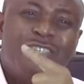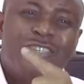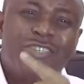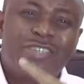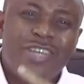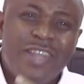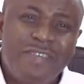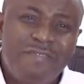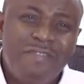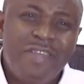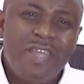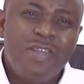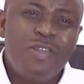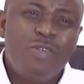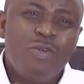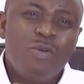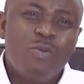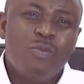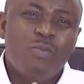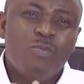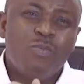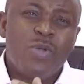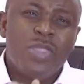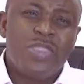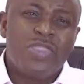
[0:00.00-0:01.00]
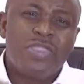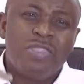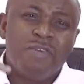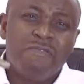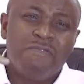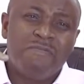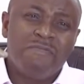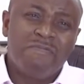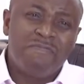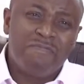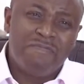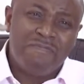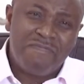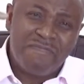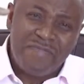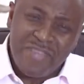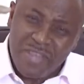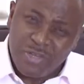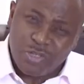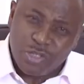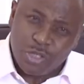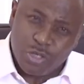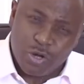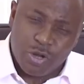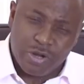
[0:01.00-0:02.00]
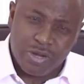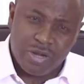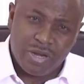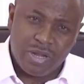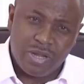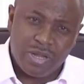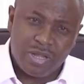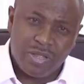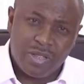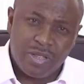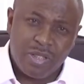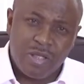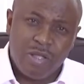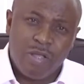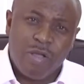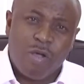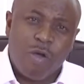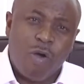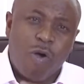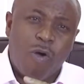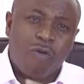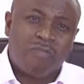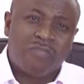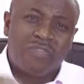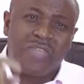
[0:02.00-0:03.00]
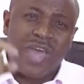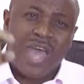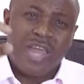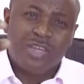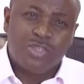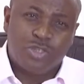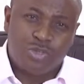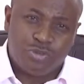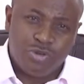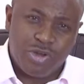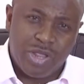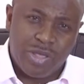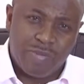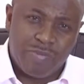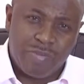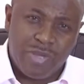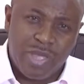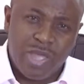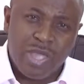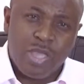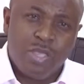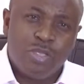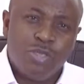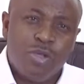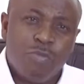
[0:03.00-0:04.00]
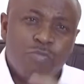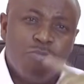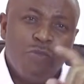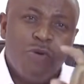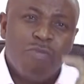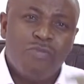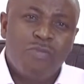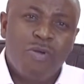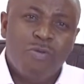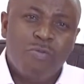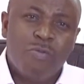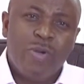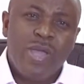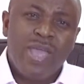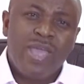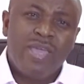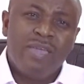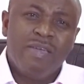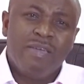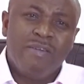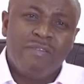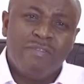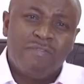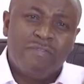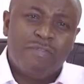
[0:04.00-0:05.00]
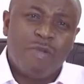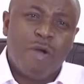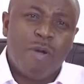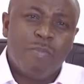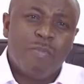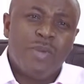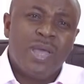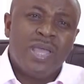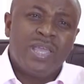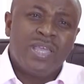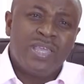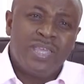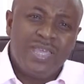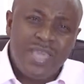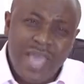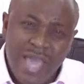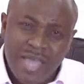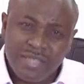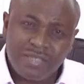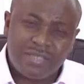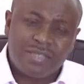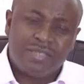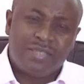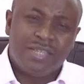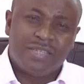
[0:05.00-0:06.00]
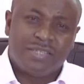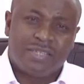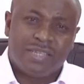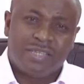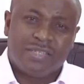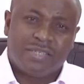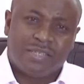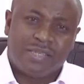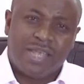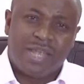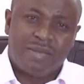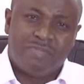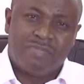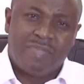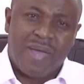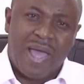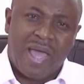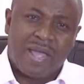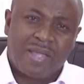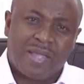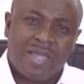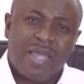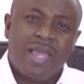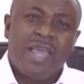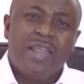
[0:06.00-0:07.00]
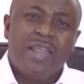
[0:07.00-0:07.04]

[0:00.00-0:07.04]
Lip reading: driven with the vision of that dream, you move away from, yes, this is setback,